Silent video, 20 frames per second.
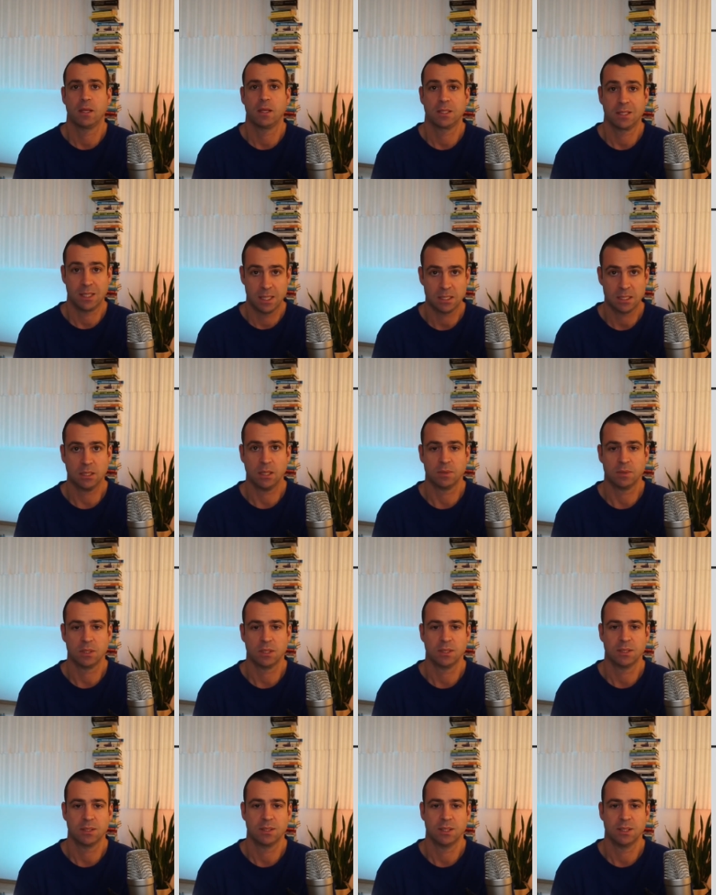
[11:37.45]

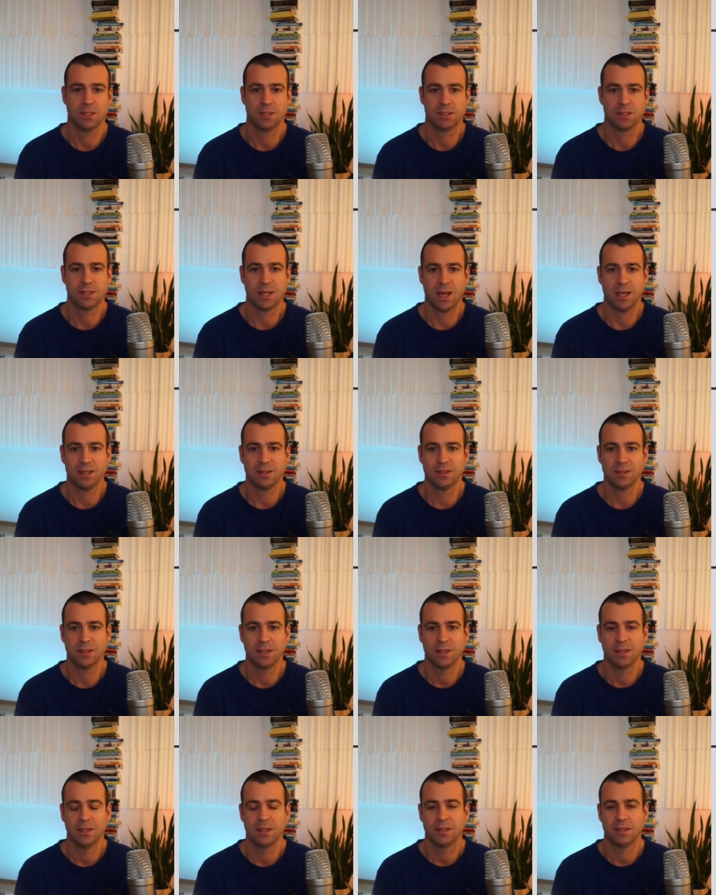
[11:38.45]
systems instead
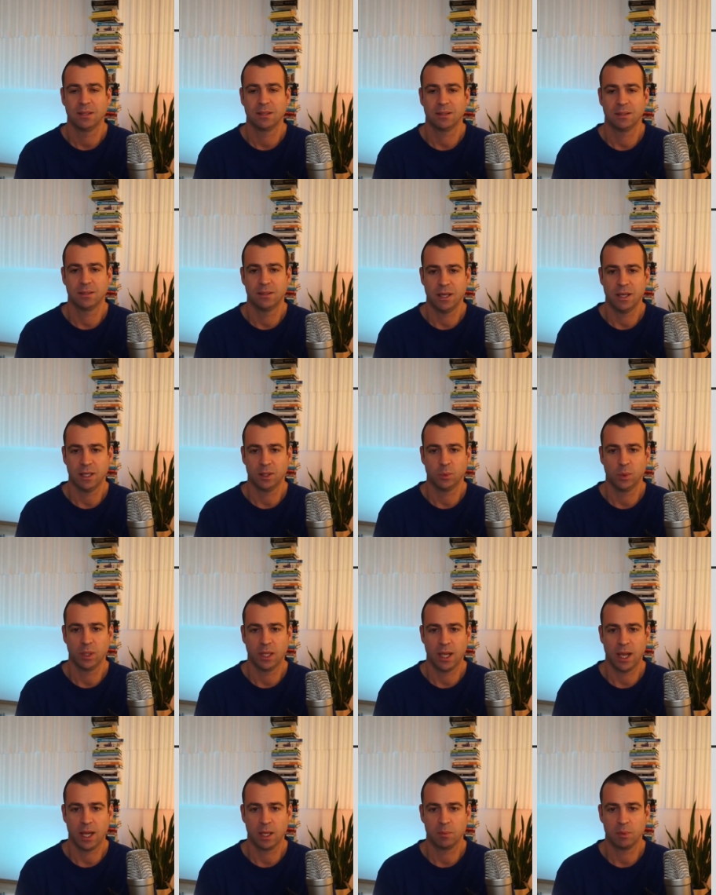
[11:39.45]
that will
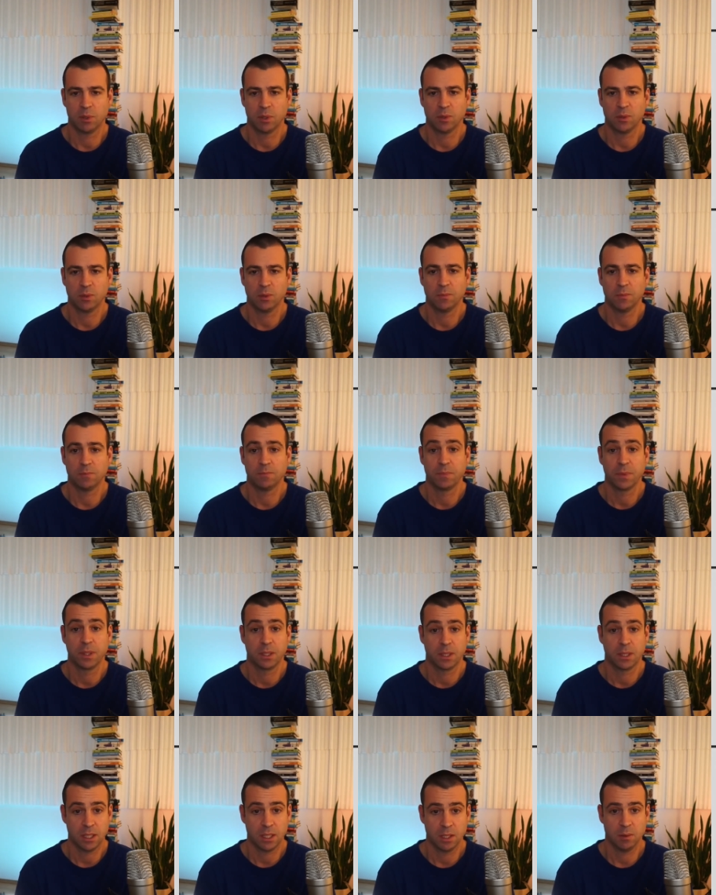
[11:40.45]
help you
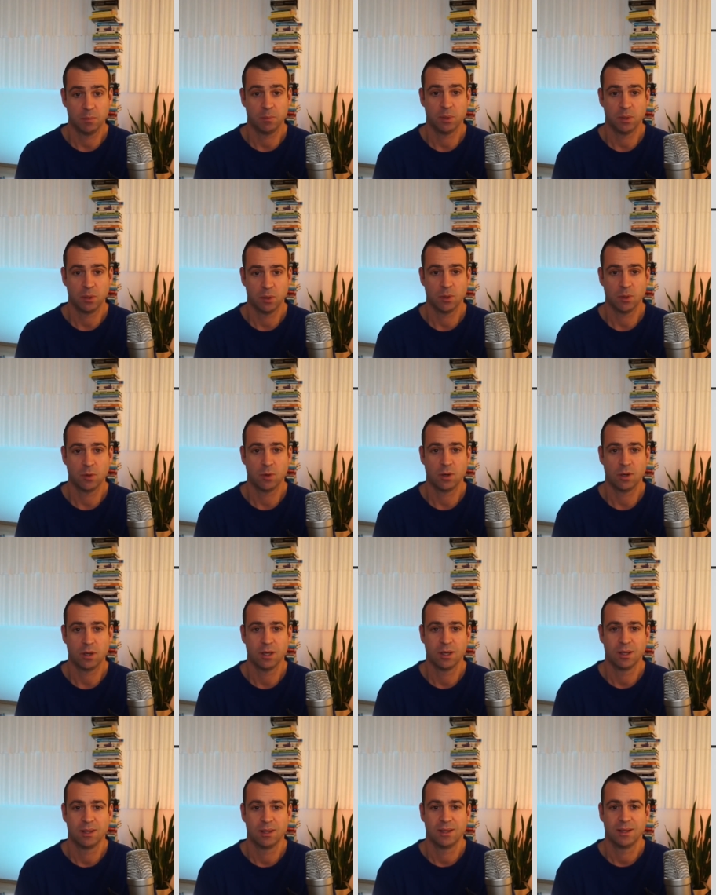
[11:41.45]
keep your
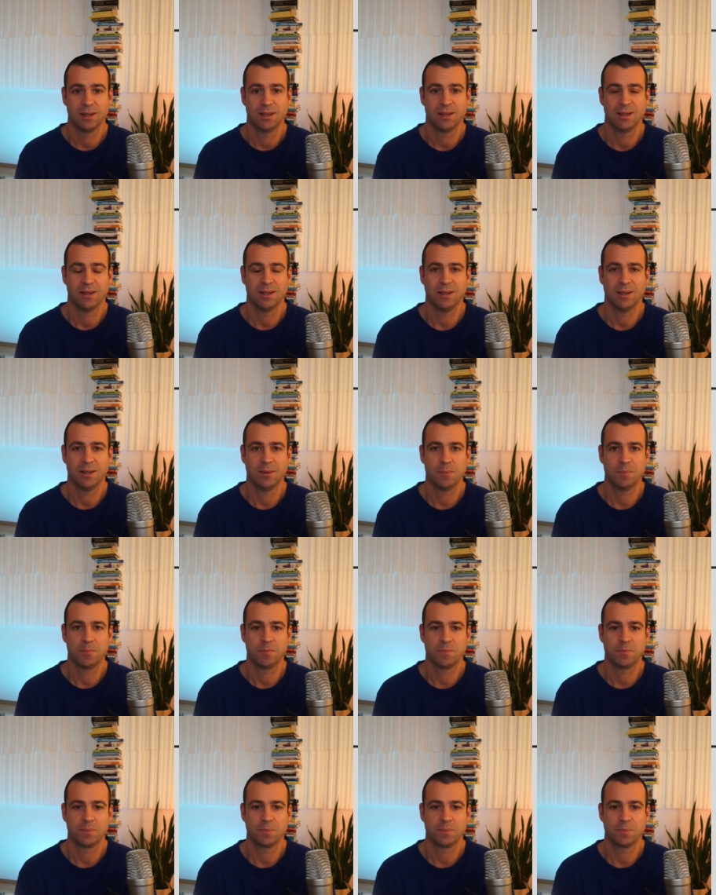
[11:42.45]
um,